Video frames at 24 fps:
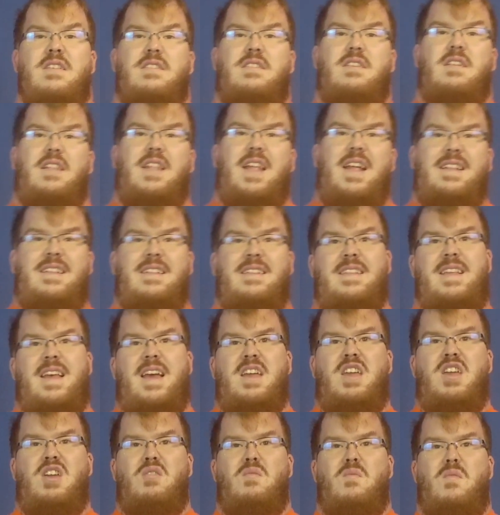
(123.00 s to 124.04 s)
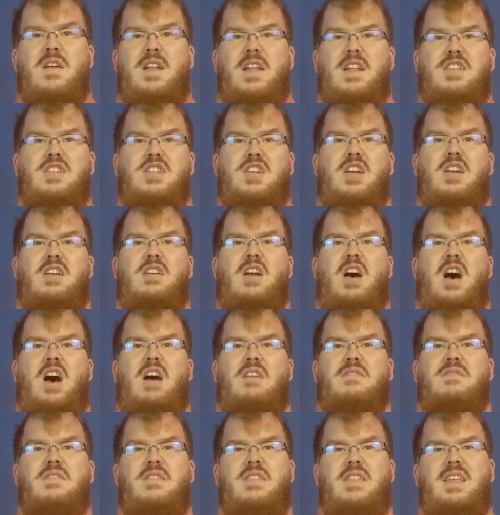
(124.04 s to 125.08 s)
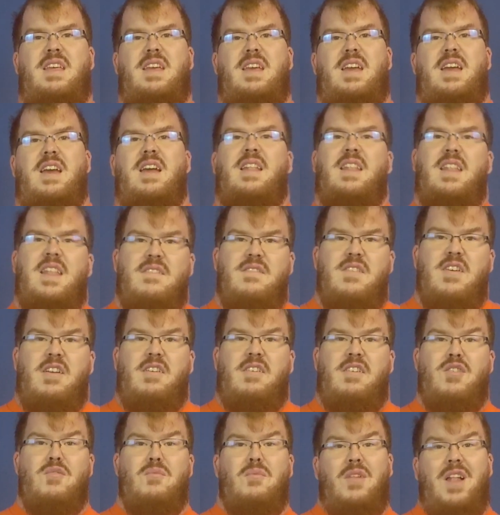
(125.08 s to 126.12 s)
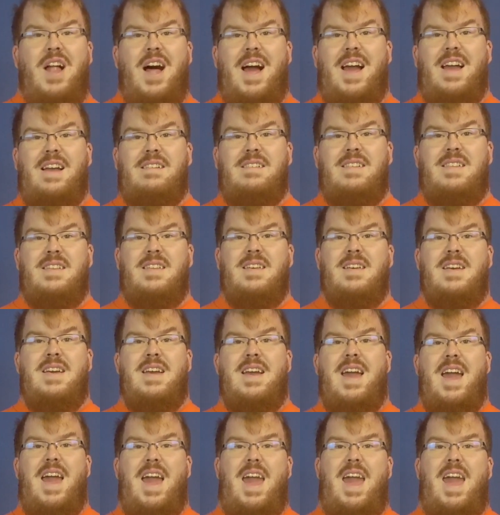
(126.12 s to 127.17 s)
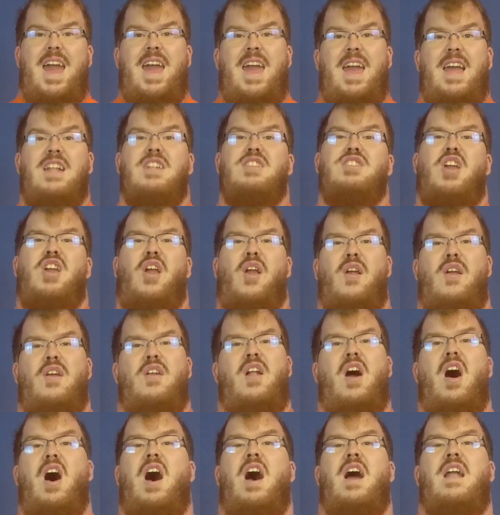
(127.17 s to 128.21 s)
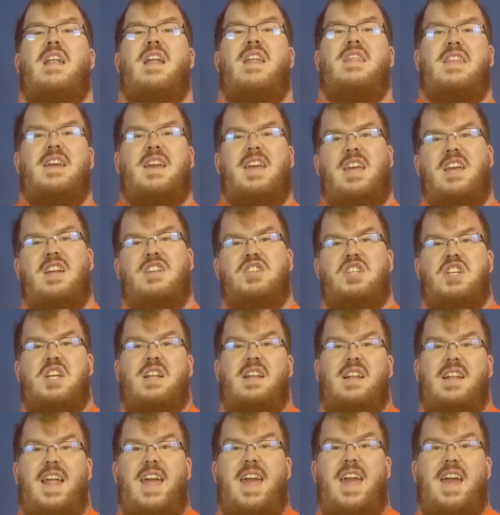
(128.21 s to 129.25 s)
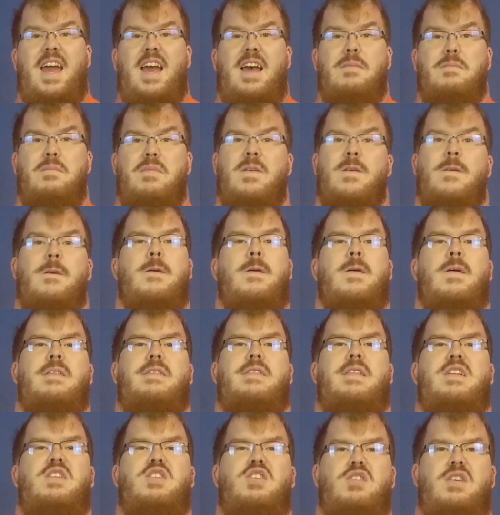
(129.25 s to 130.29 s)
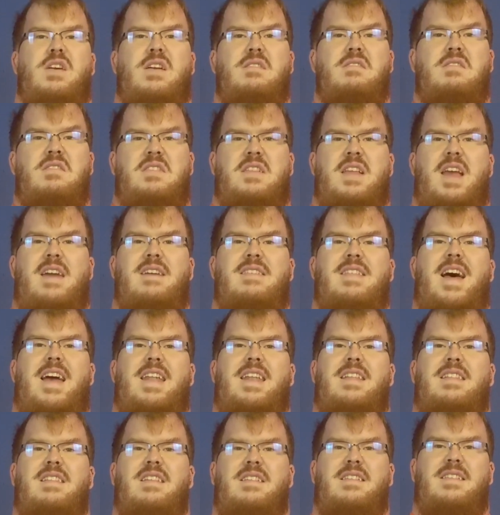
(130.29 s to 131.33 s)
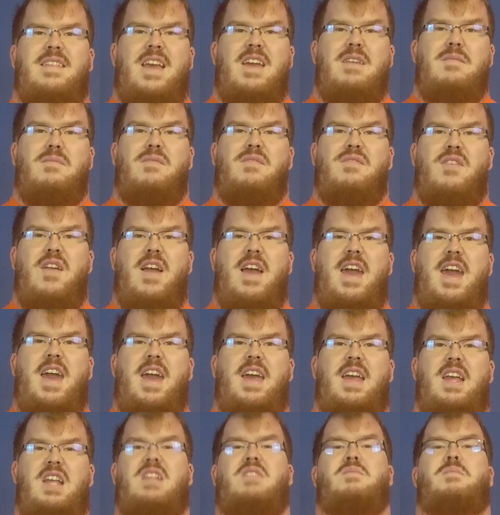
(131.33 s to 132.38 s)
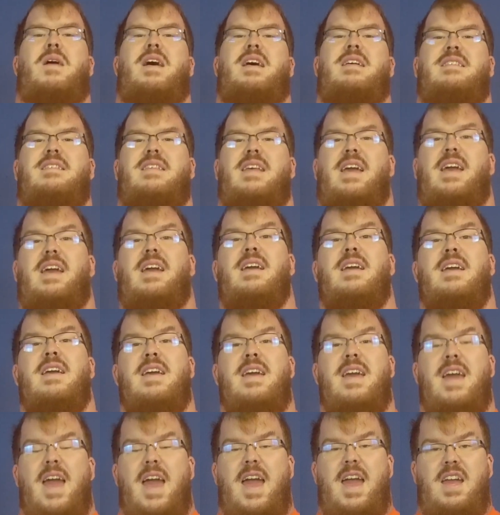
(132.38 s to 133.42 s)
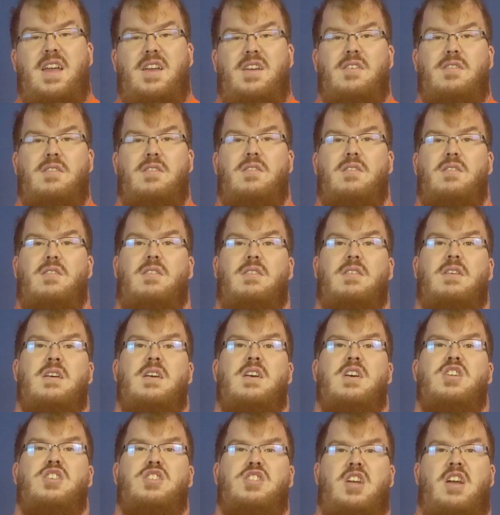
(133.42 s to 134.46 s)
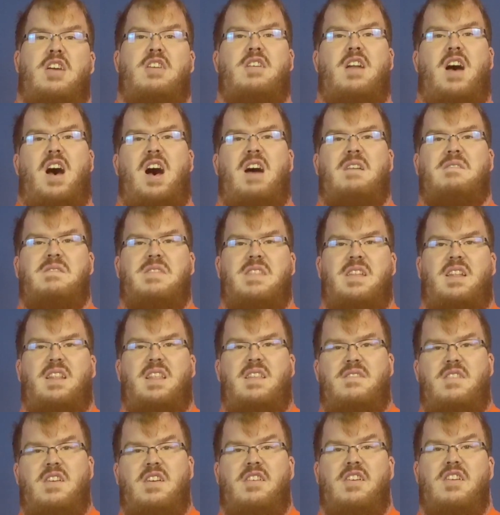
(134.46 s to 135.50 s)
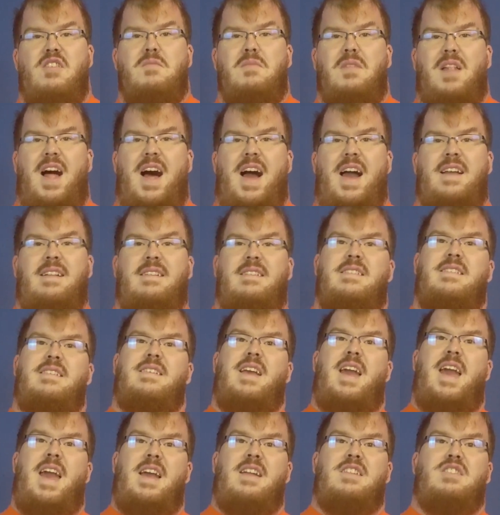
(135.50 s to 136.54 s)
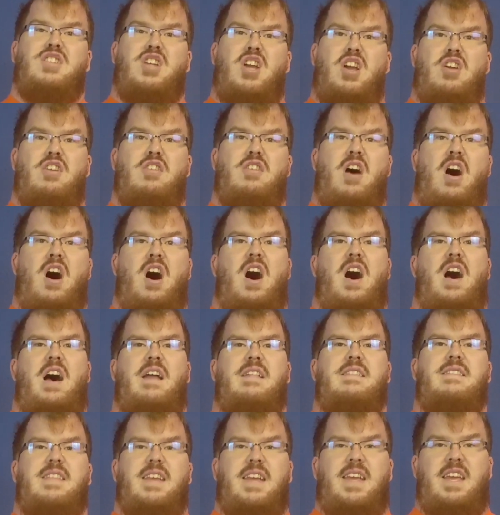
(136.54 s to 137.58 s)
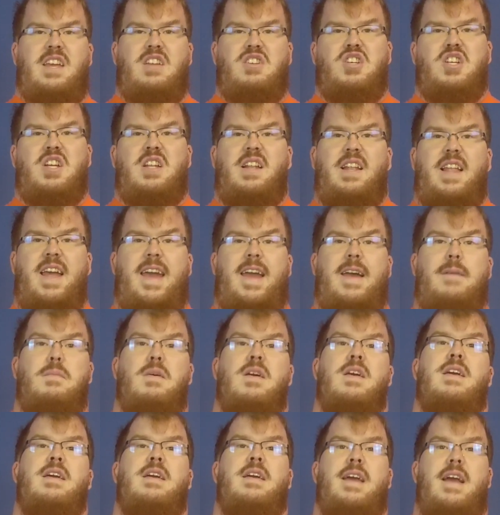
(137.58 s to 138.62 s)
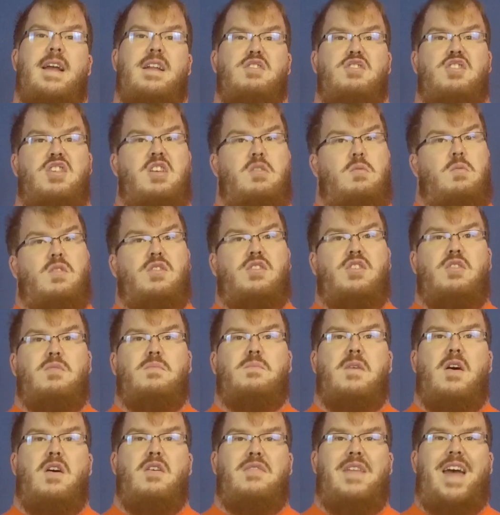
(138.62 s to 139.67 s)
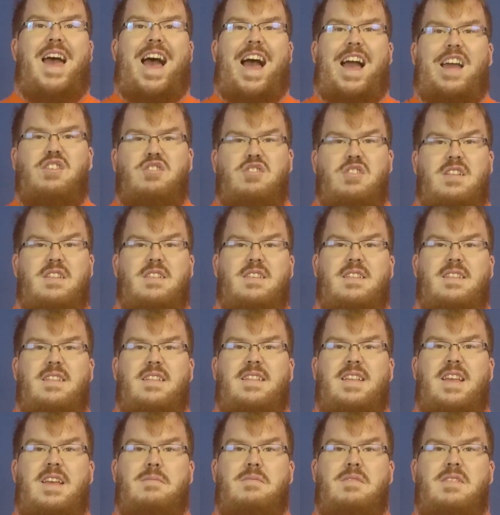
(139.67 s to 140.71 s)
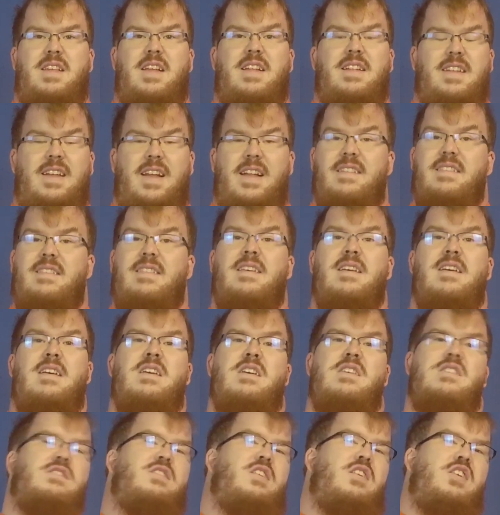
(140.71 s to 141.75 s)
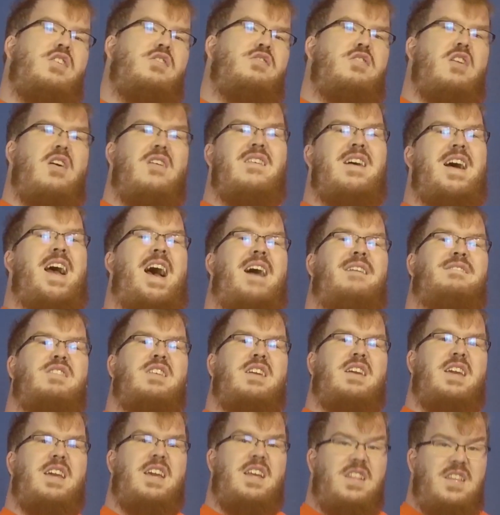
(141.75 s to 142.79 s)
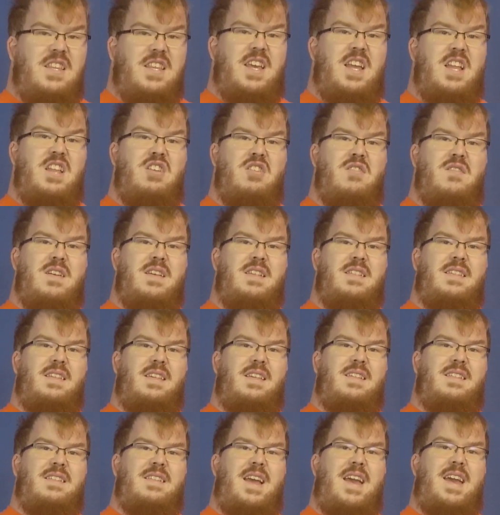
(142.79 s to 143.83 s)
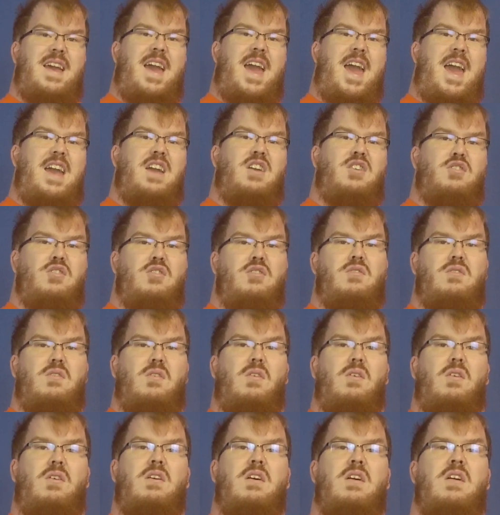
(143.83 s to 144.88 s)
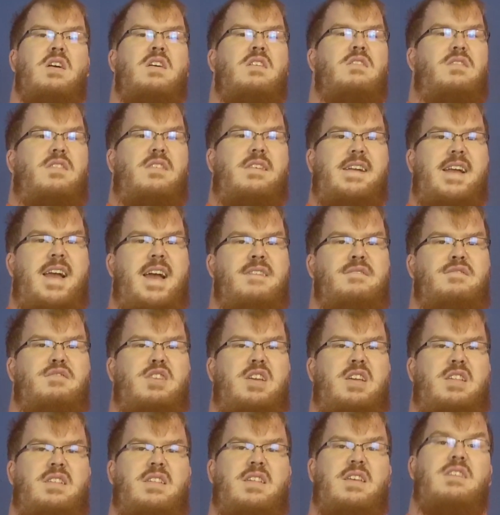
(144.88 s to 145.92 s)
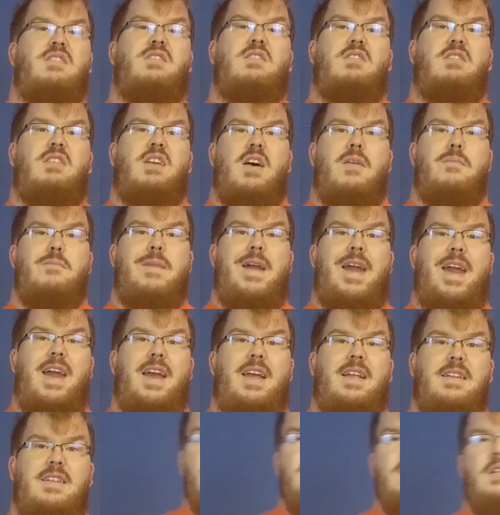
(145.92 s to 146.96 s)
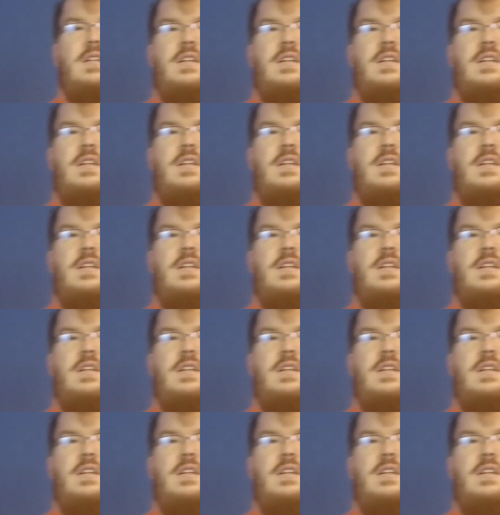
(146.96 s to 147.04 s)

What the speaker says: So let's say you want to turn off the living room lights and turn on the kitchen lamp, then you can say that in the same phrase by saying, "Hey Google, turn off the living room lights and turn on the kitchen lamp." And she will do both actions in the same sentence. So you don't have to continuously say, "Hey Google," for every single command.